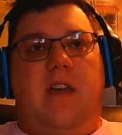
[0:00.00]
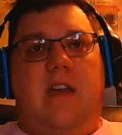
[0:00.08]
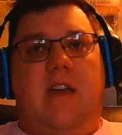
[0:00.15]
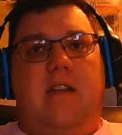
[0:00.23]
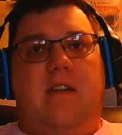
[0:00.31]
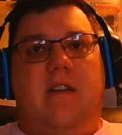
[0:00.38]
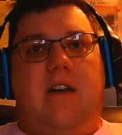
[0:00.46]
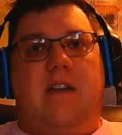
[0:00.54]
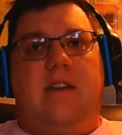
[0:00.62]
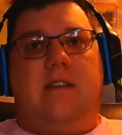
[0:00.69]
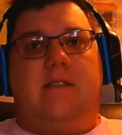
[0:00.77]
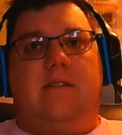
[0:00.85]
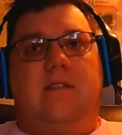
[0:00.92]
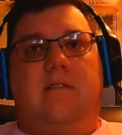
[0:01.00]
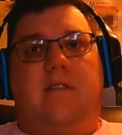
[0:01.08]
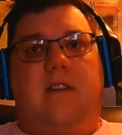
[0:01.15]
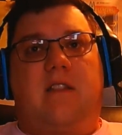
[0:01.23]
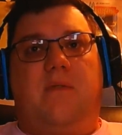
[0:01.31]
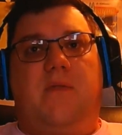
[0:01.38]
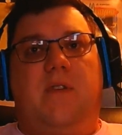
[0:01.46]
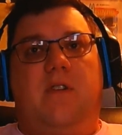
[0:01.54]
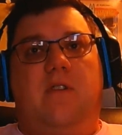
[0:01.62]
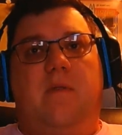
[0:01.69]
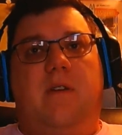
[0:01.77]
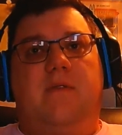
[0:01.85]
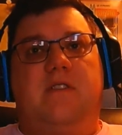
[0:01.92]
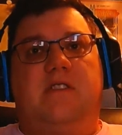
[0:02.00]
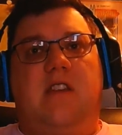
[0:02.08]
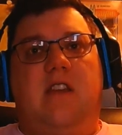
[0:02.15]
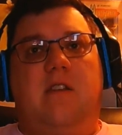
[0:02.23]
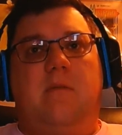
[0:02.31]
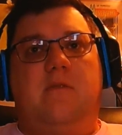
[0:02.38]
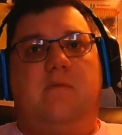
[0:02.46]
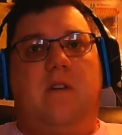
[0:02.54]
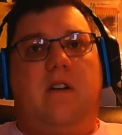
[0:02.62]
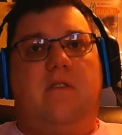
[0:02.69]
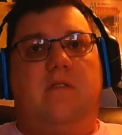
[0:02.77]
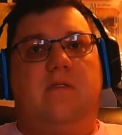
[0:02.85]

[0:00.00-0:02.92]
and I didn't like the film of the same name as well,